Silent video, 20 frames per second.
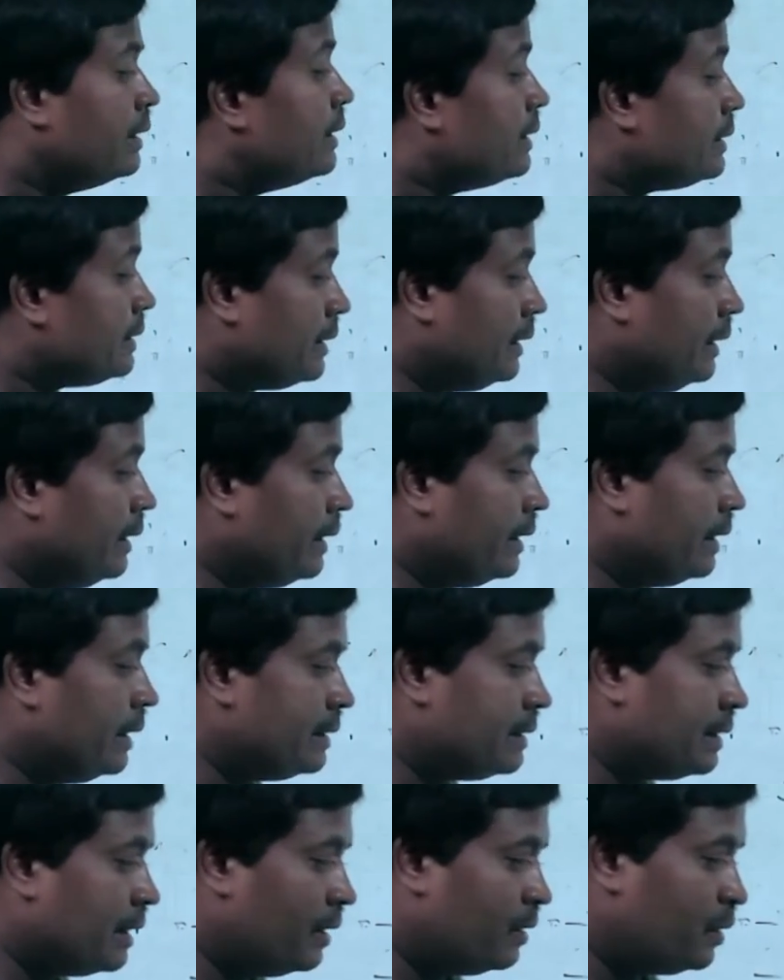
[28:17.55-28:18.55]

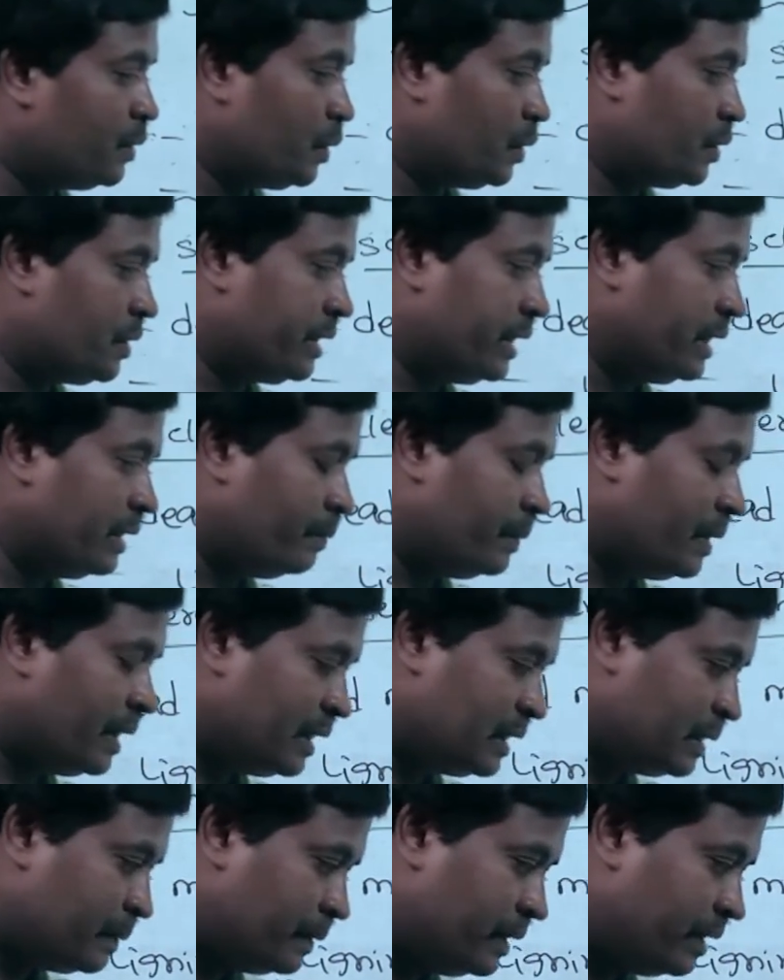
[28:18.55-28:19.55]
Scleroids also same, the
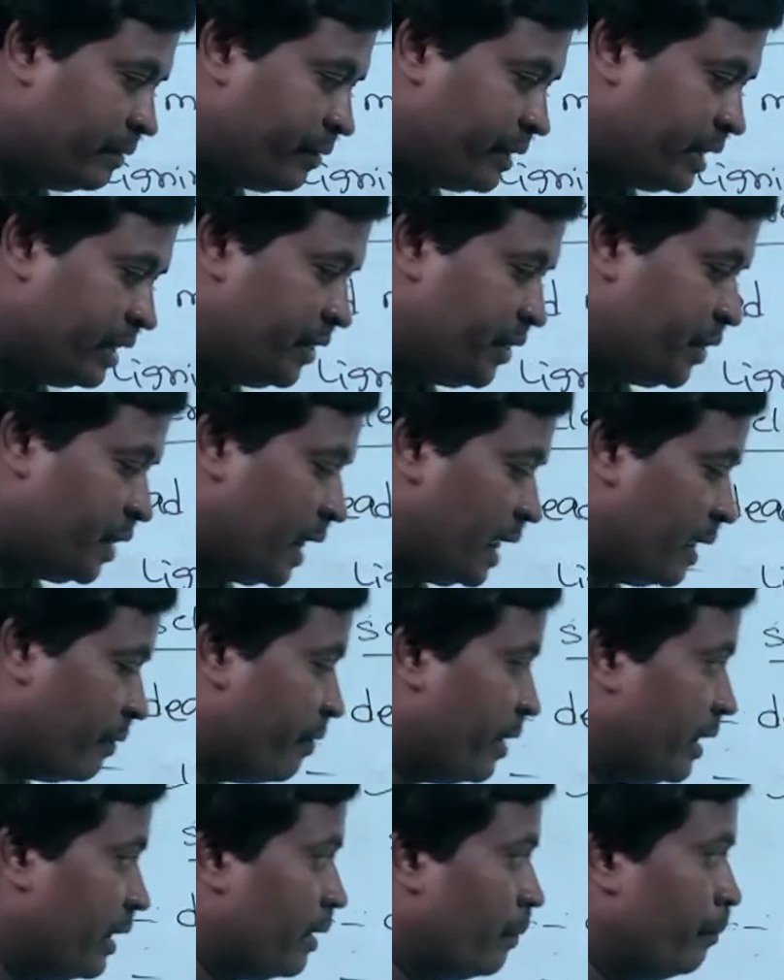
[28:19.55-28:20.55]
different shape
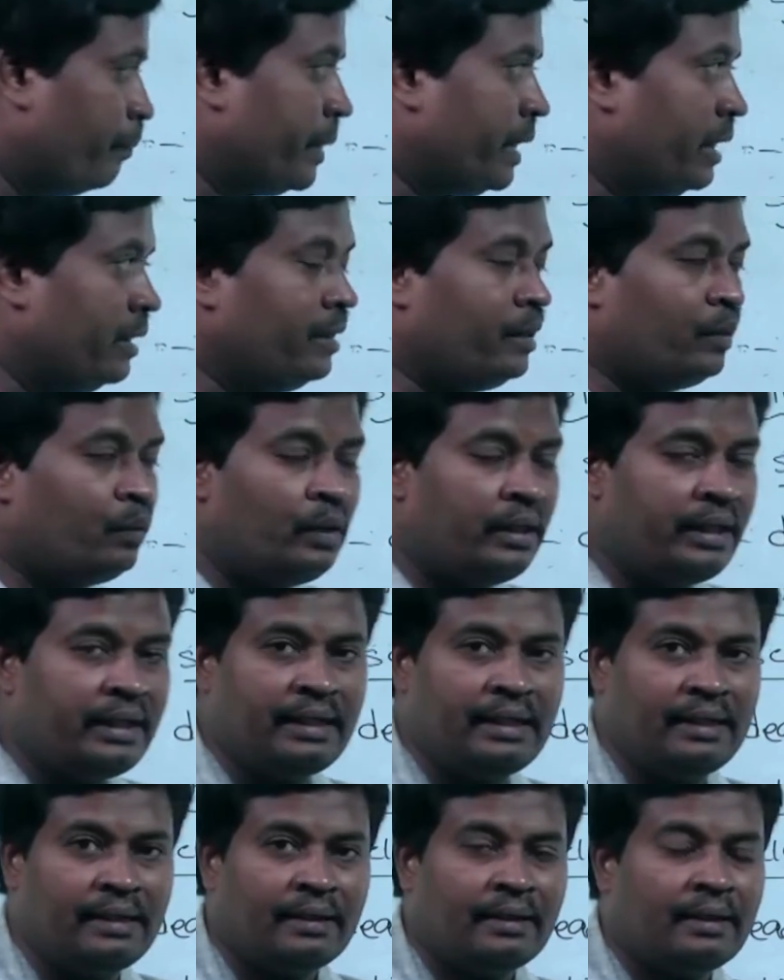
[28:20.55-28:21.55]
when
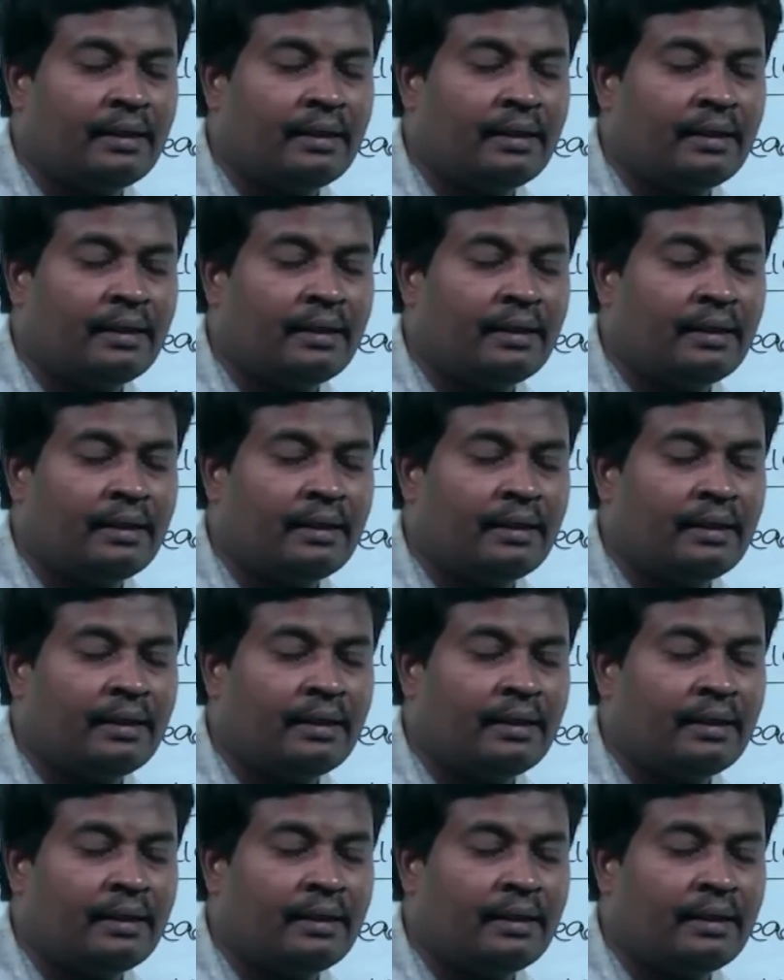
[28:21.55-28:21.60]
comparatively,